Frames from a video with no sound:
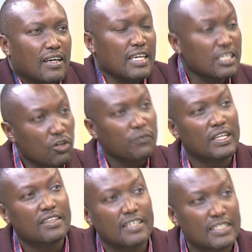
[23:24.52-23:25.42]
each of
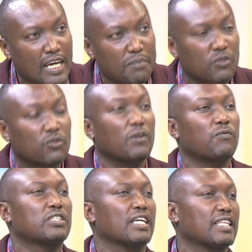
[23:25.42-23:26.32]
the 3 times, if
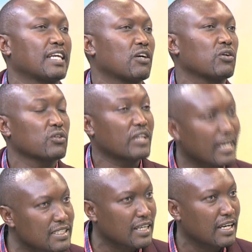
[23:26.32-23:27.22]
you check the records
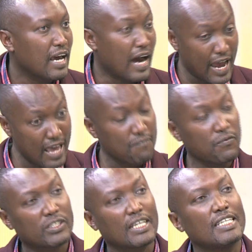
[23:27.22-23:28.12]
unanswered. I have
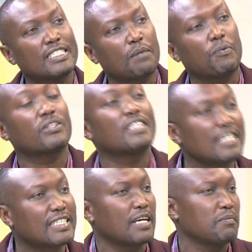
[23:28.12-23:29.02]
voted in support
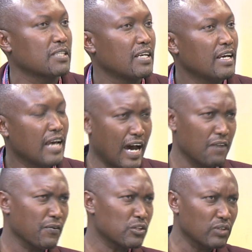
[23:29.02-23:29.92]
3 times.
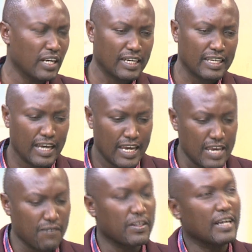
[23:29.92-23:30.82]
Unfortunately,
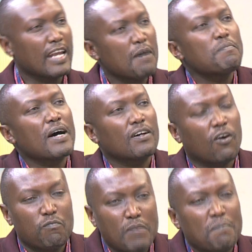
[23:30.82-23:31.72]
if the number
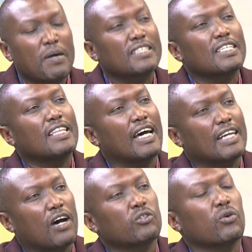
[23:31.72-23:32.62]
of members in that
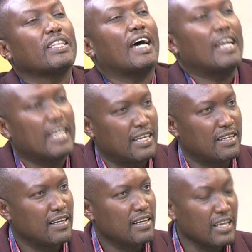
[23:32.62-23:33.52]
House on that day
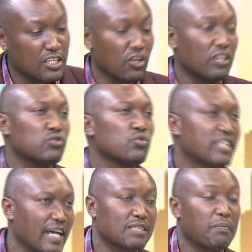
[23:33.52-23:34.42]
is not
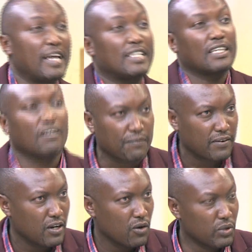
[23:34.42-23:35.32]
2/3 by itself,
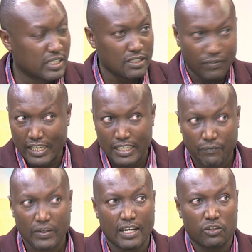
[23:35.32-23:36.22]
which is very
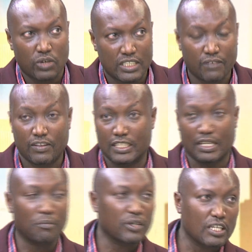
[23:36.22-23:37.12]
difficult to achieve. There's
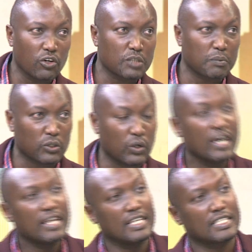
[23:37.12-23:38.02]
somebody in hospital,
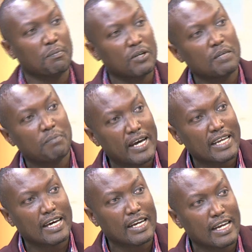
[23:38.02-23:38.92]
there's somebody
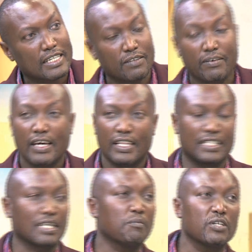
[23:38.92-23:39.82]
burying a relative,
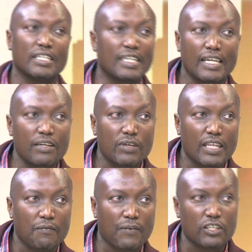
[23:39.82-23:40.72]
there's somebody dealing with
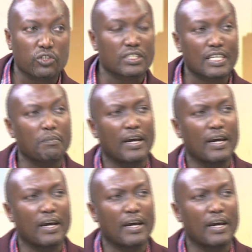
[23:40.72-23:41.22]
a function somewhere.